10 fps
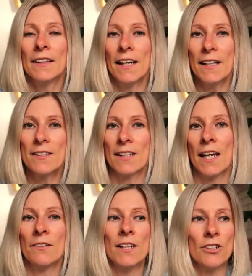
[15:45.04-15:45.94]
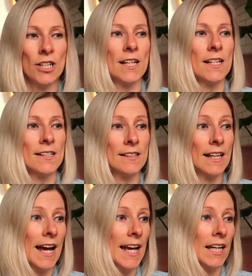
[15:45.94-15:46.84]
That sandwich is
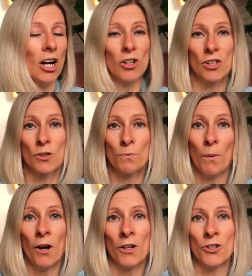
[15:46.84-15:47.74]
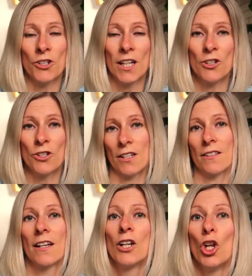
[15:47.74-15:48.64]
like a sponge, it just